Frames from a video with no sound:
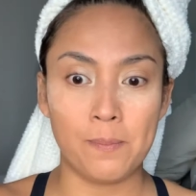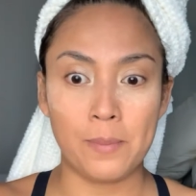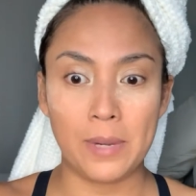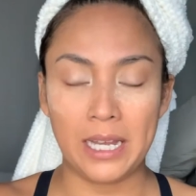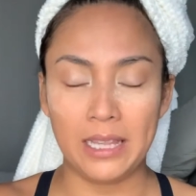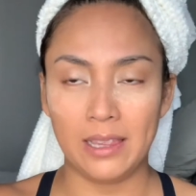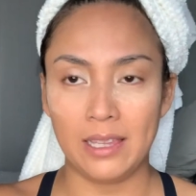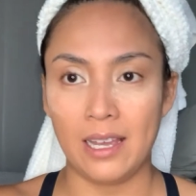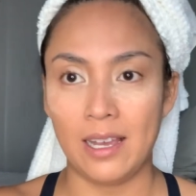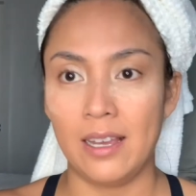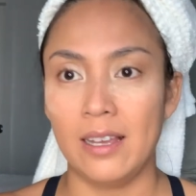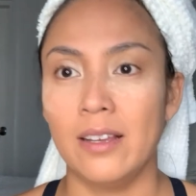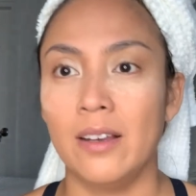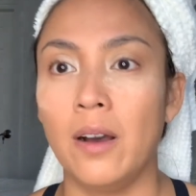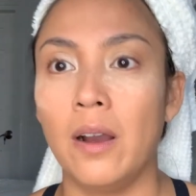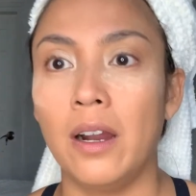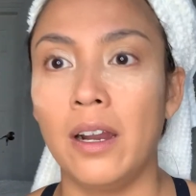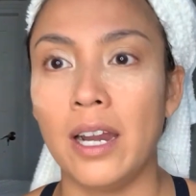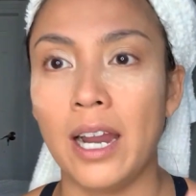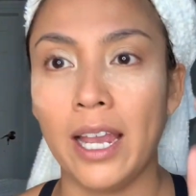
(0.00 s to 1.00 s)
mata.
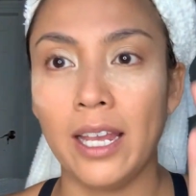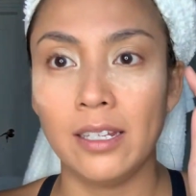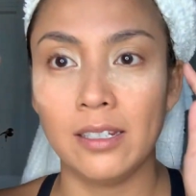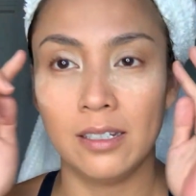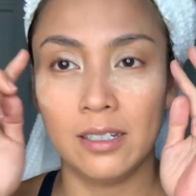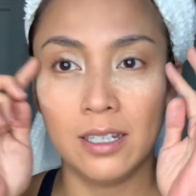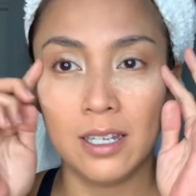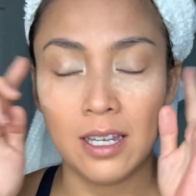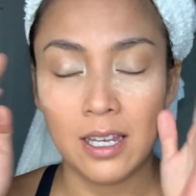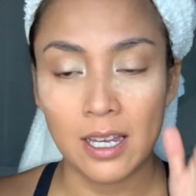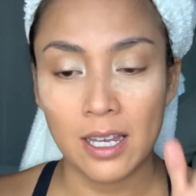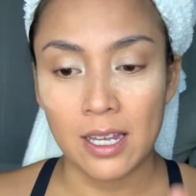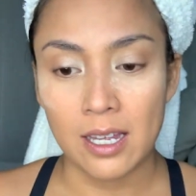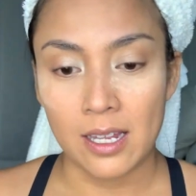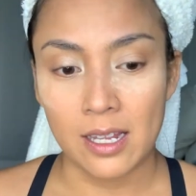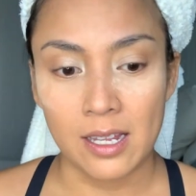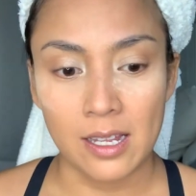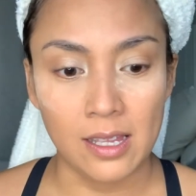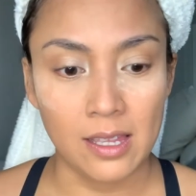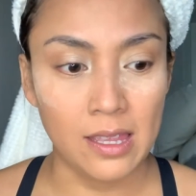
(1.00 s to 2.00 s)
Alright.
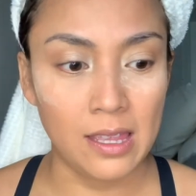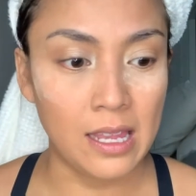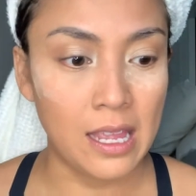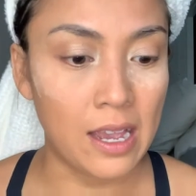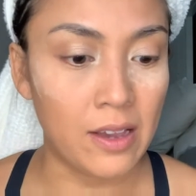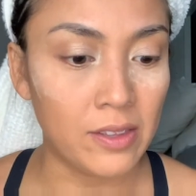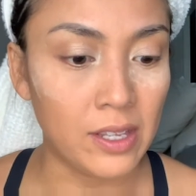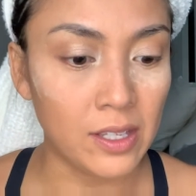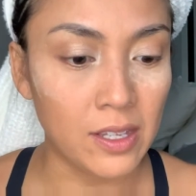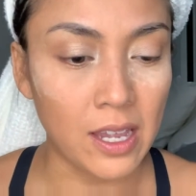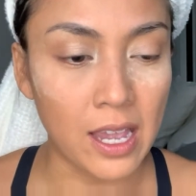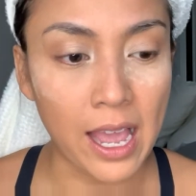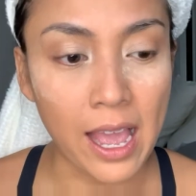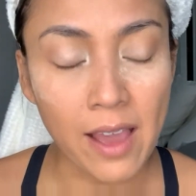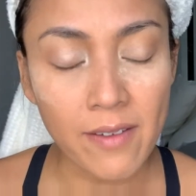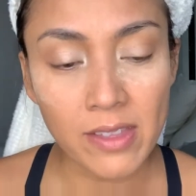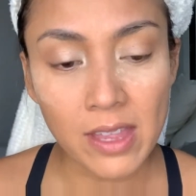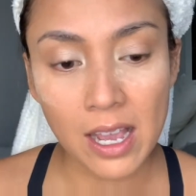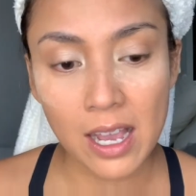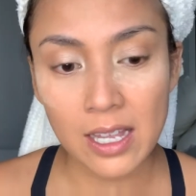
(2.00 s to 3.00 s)
Now that you
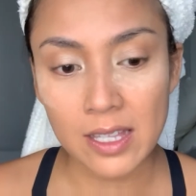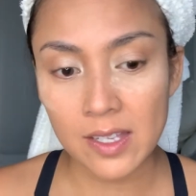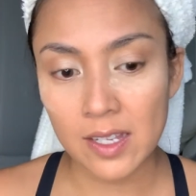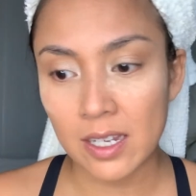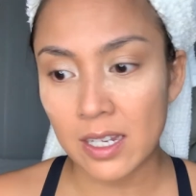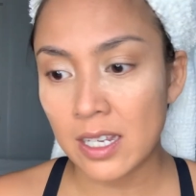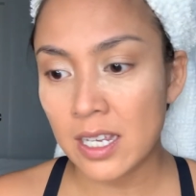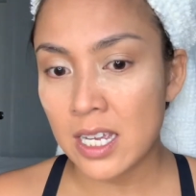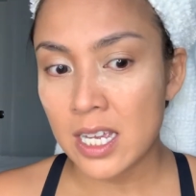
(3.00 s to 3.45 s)
have that,